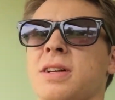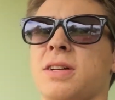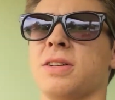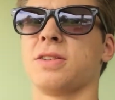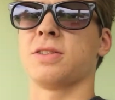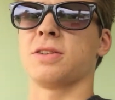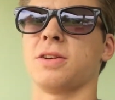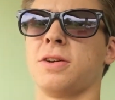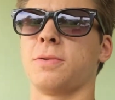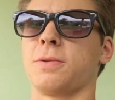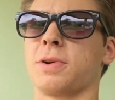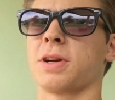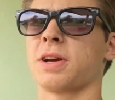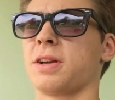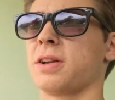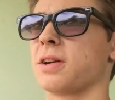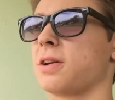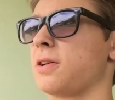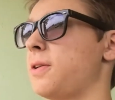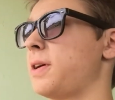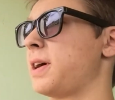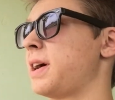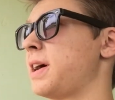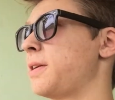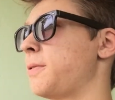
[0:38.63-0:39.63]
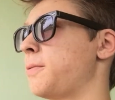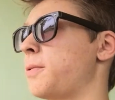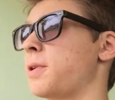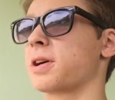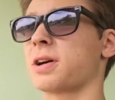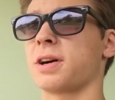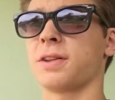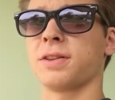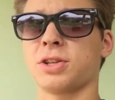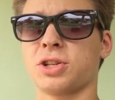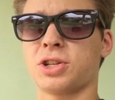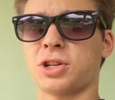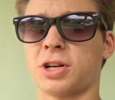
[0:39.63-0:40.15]
So we're going to go ahead and
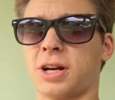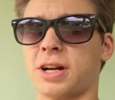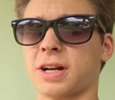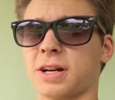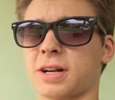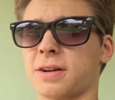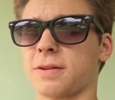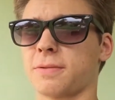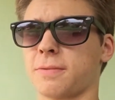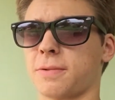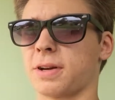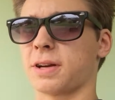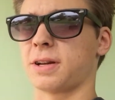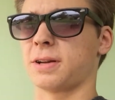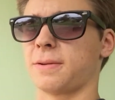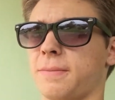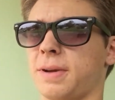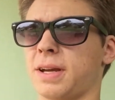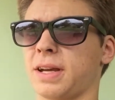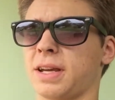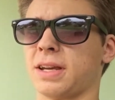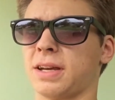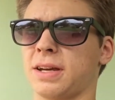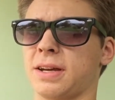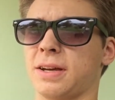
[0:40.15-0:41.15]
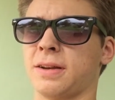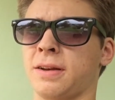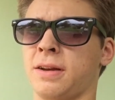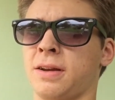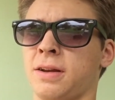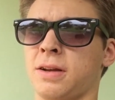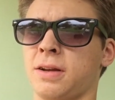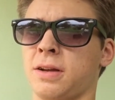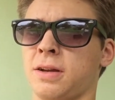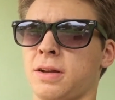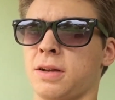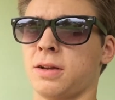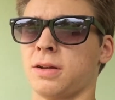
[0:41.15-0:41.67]
work on the truck. We're going to make it
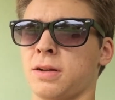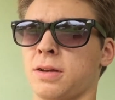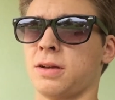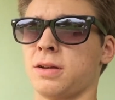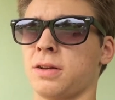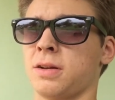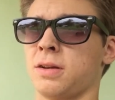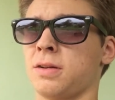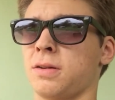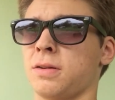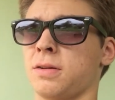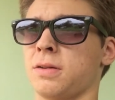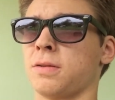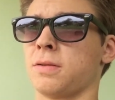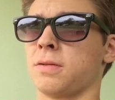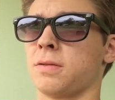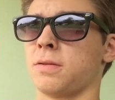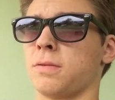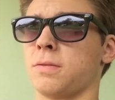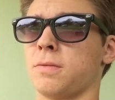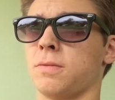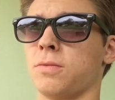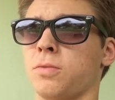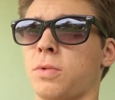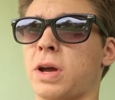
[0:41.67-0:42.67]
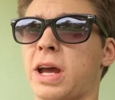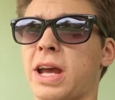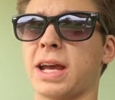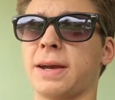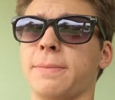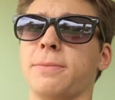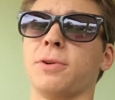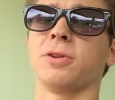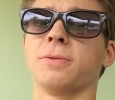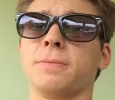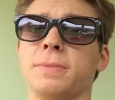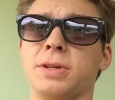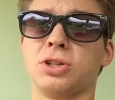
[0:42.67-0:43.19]

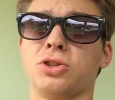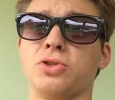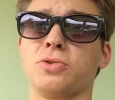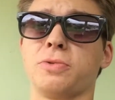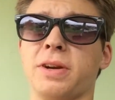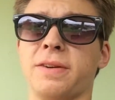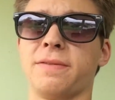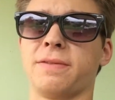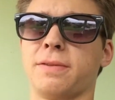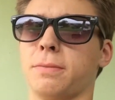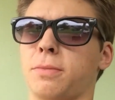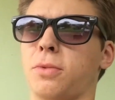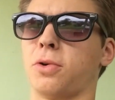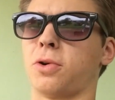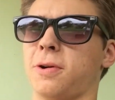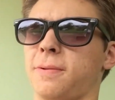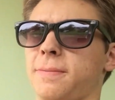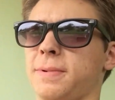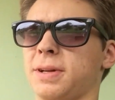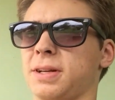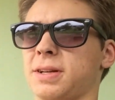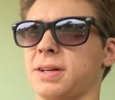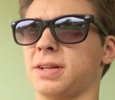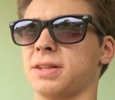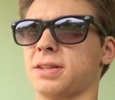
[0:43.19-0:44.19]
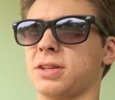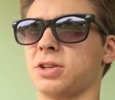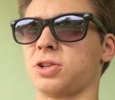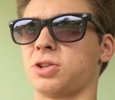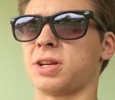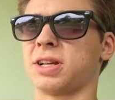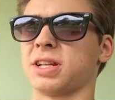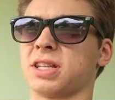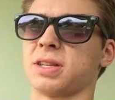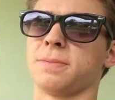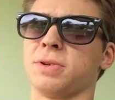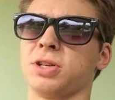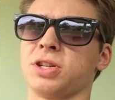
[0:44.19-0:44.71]
able to be driven more because the
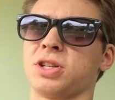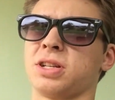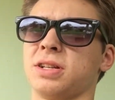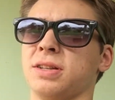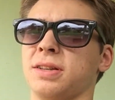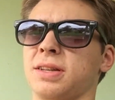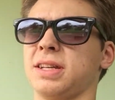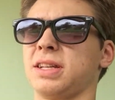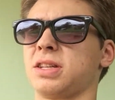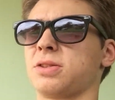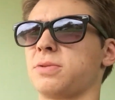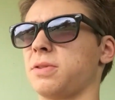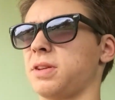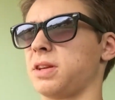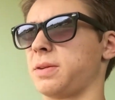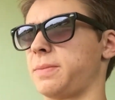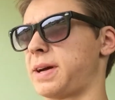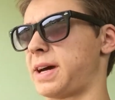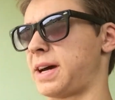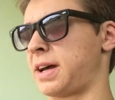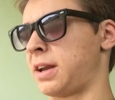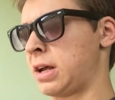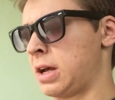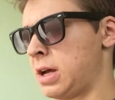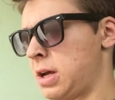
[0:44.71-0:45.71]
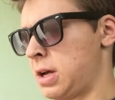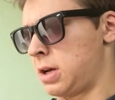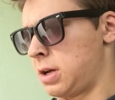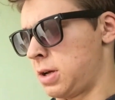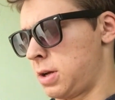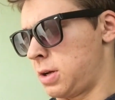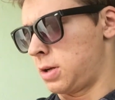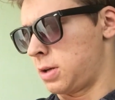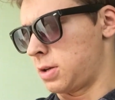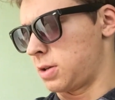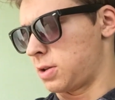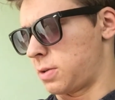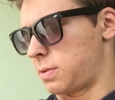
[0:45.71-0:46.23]
transmission leaks really bad.
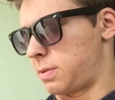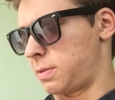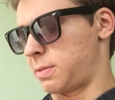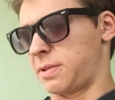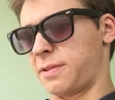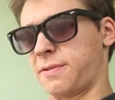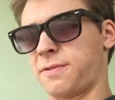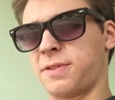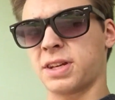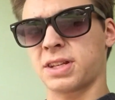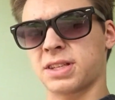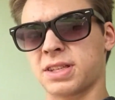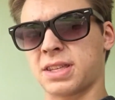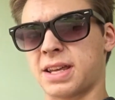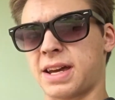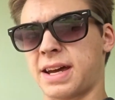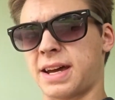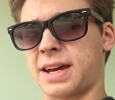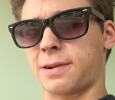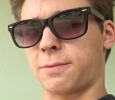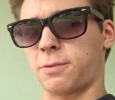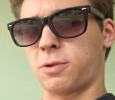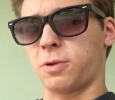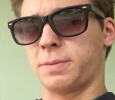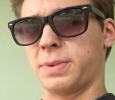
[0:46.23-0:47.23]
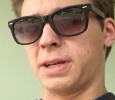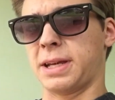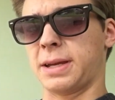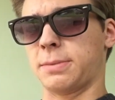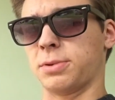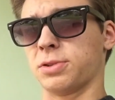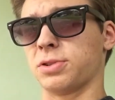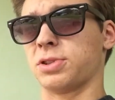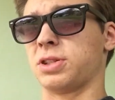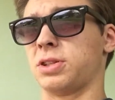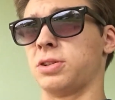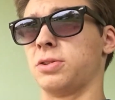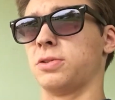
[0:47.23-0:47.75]
So when we fix that, we'll be
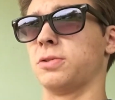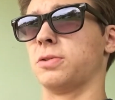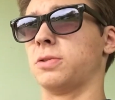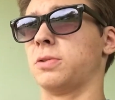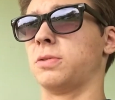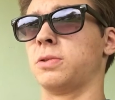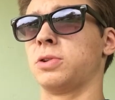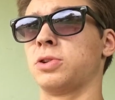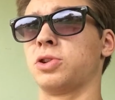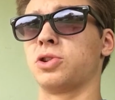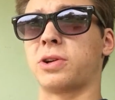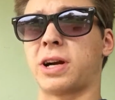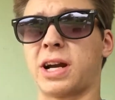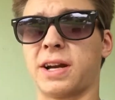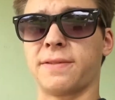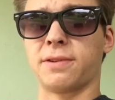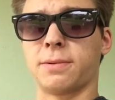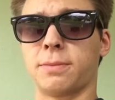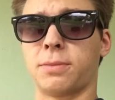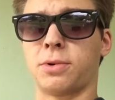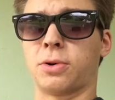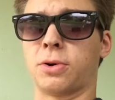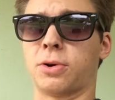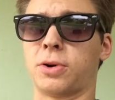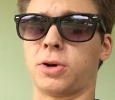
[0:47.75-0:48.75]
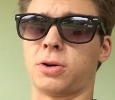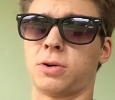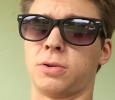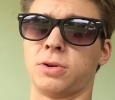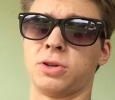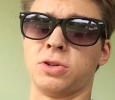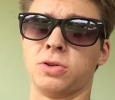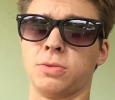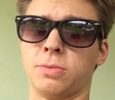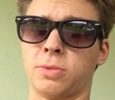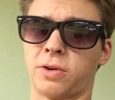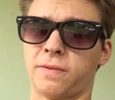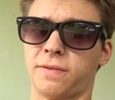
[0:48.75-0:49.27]
able to drive it more,
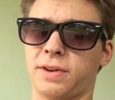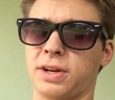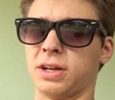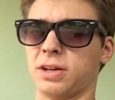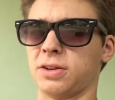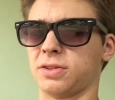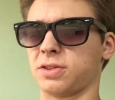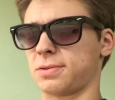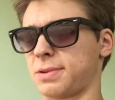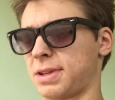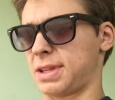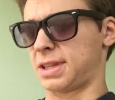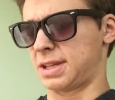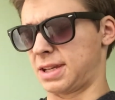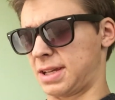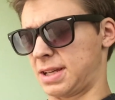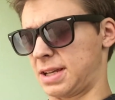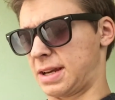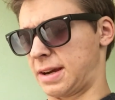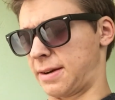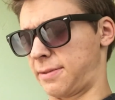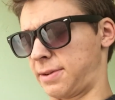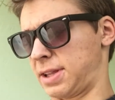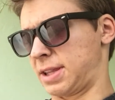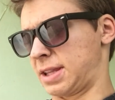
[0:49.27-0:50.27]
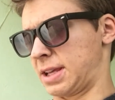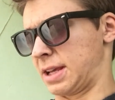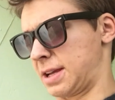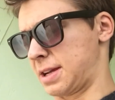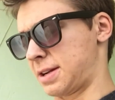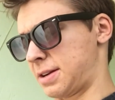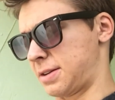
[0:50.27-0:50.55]
do more videos with it and everything